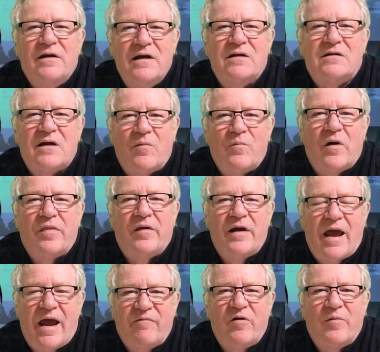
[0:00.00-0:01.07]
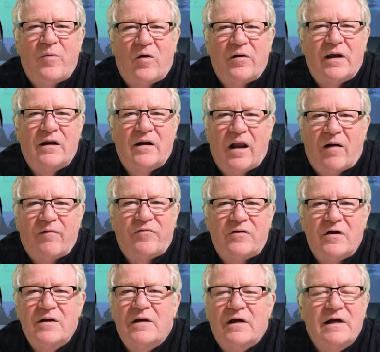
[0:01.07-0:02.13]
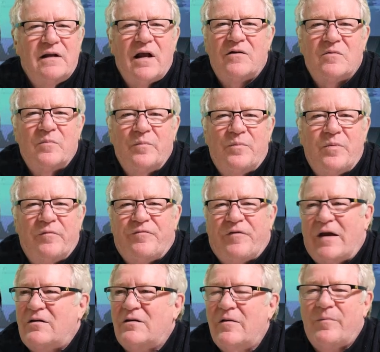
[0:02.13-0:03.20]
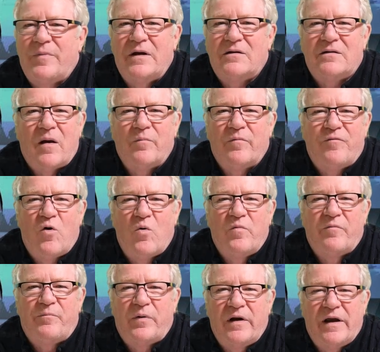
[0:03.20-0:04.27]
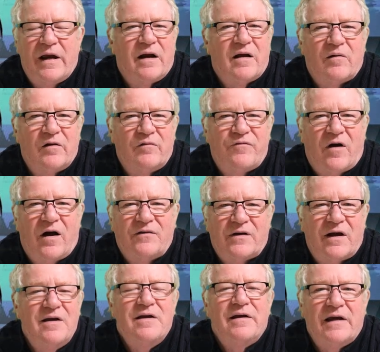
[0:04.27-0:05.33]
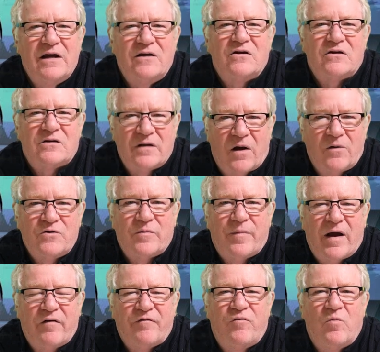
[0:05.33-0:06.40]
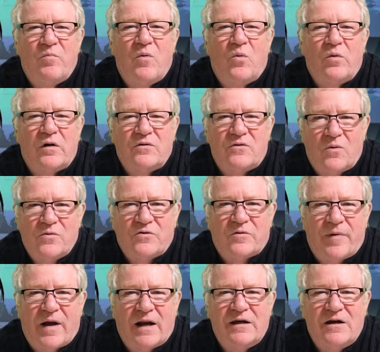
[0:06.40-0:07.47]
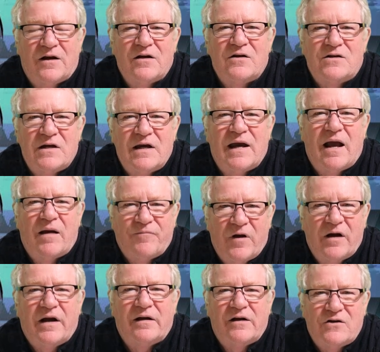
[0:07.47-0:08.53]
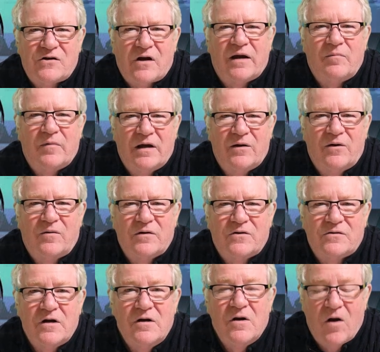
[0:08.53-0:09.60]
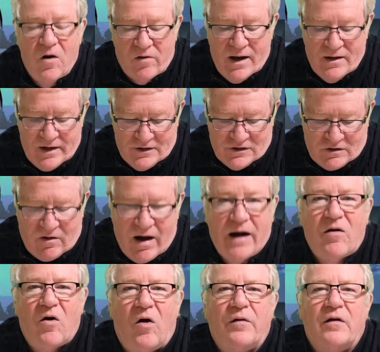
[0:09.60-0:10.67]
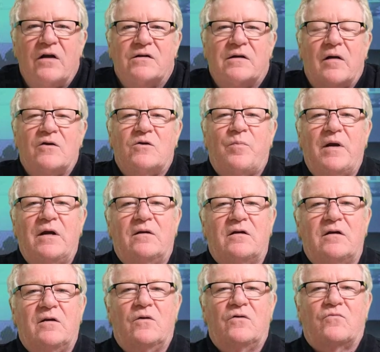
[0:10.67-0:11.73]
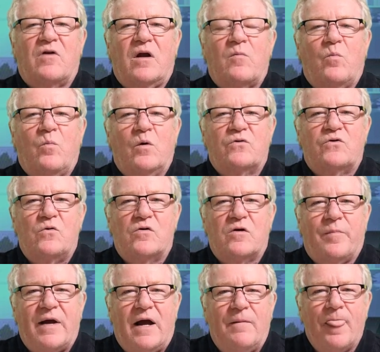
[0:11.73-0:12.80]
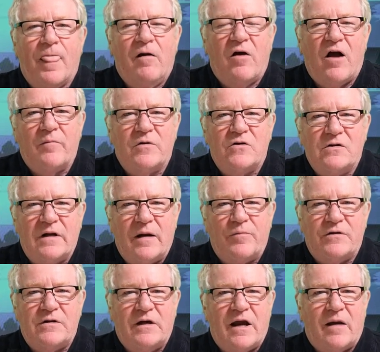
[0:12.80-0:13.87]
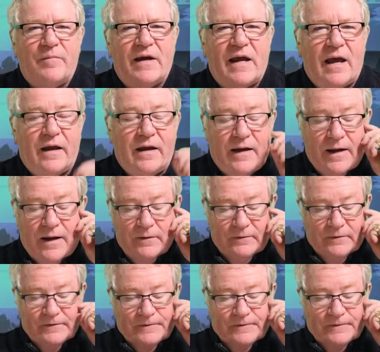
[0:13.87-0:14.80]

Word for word: He's someone that everybody loves. He doesn't profess to be some form of political advisor. He just knows about football and talks about it. You can see how fucking ashamed he looks. All right, let's crack on. Let's go and speak to Ustream and we'll talk about I'm a Celebrity, Get Me Out of Here.